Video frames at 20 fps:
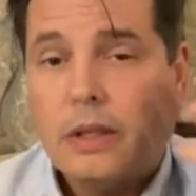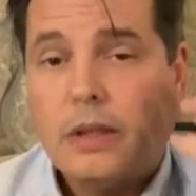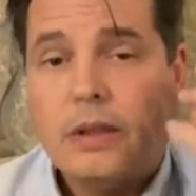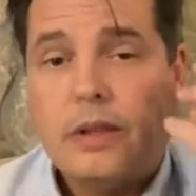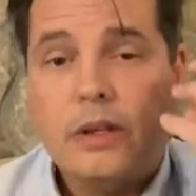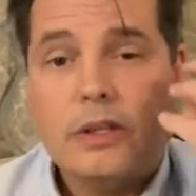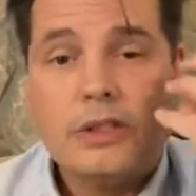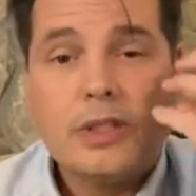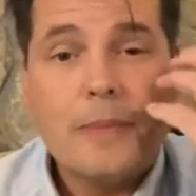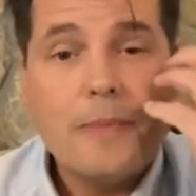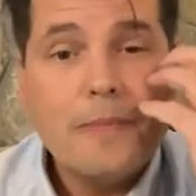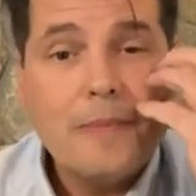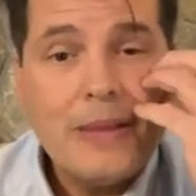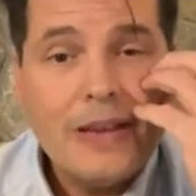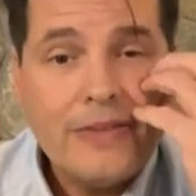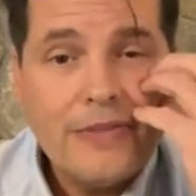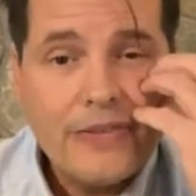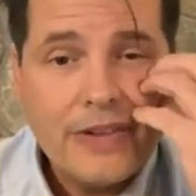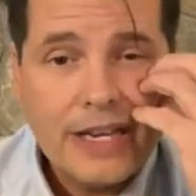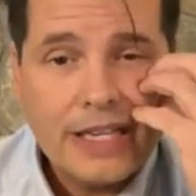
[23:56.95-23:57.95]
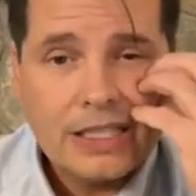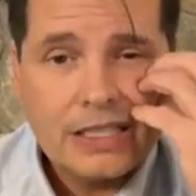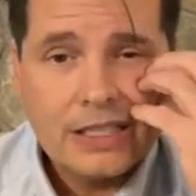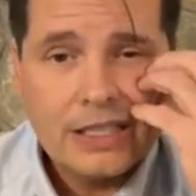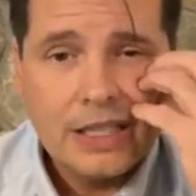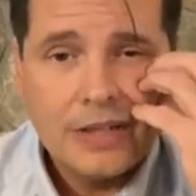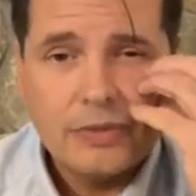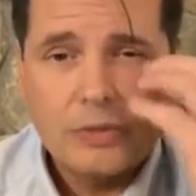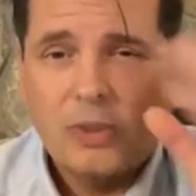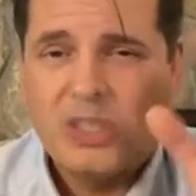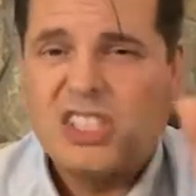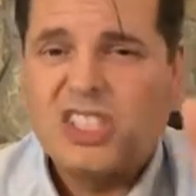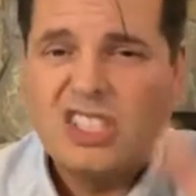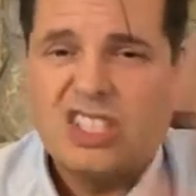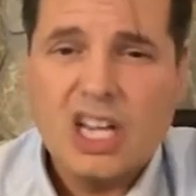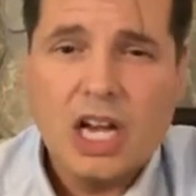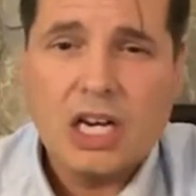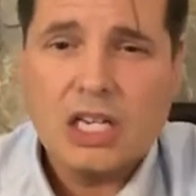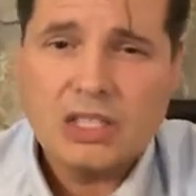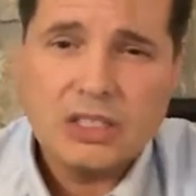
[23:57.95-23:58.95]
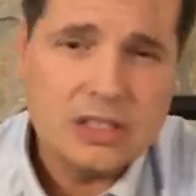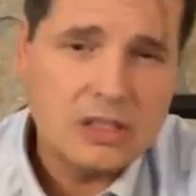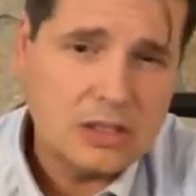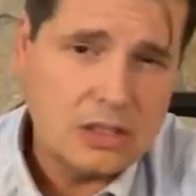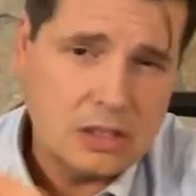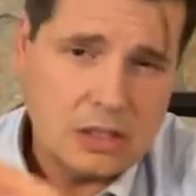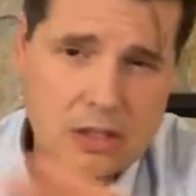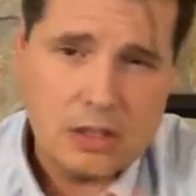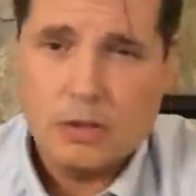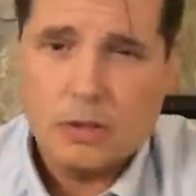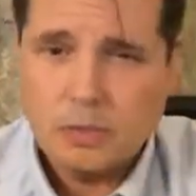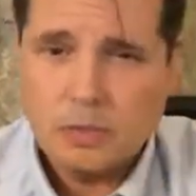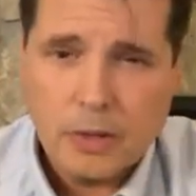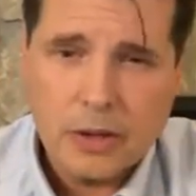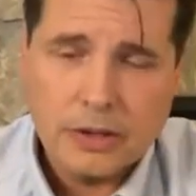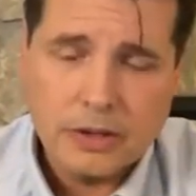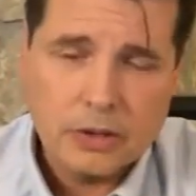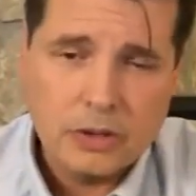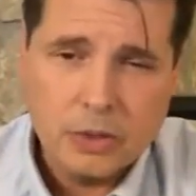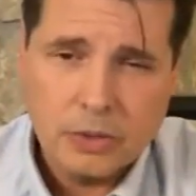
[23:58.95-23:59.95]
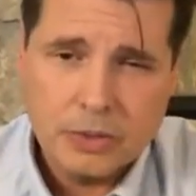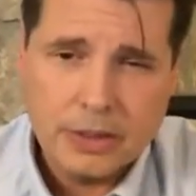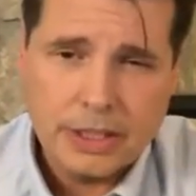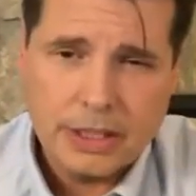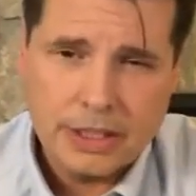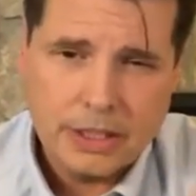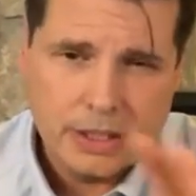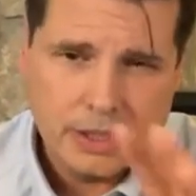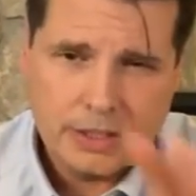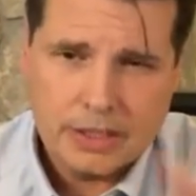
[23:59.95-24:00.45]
There's a mid facelift, which sucks. Don't bother doing it.